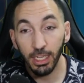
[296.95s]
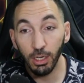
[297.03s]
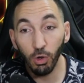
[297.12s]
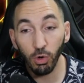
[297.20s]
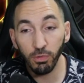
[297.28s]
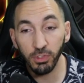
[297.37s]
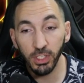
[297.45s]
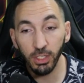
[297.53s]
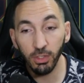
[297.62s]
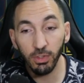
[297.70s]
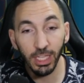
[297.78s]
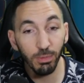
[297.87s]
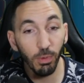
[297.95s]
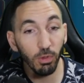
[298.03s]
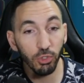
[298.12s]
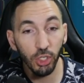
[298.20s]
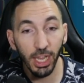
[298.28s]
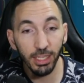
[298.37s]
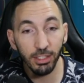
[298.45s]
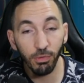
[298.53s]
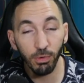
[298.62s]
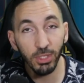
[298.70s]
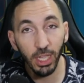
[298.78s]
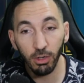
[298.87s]
Lore of Steel, that small chance
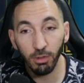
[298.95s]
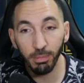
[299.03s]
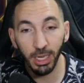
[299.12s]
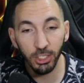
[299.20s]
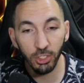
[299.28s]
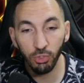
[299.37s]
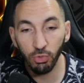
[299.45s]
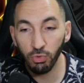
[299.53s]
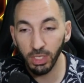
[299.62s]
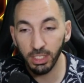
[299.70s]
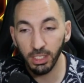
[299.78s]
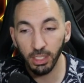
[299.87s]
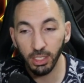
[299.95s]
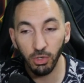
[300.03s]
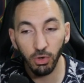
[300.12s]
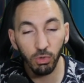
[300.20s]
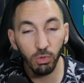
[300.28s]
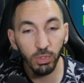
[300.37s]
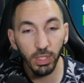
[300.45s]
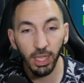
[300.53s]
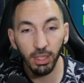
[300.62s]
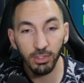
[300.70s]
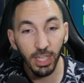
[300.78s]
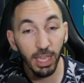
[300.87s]
from Cycle of Magic to reset your
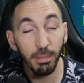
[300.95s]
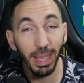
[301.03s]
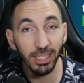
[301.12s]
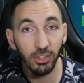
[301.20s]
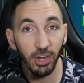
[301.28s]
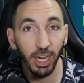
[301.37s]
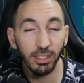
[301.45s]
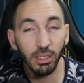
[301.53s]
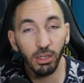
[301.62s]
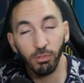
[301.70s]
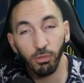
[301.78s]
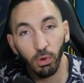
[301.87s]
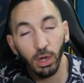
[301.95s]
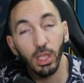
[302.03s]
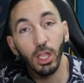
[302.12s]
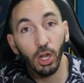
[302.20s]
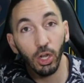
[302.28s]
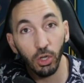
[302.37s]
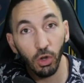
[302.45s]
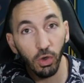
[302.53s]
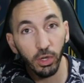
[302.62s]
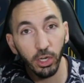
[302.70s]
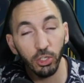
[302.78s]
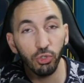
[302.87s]
cooldowns, and Master Hexer for
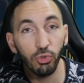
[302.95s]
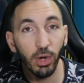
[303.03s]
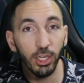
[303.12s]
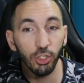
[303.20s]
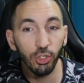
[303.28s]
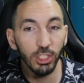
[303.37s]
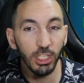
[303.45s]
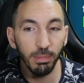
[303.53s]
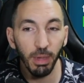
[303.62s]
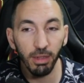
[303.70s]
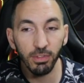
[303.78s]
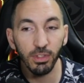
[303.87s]
longer duration debuffs.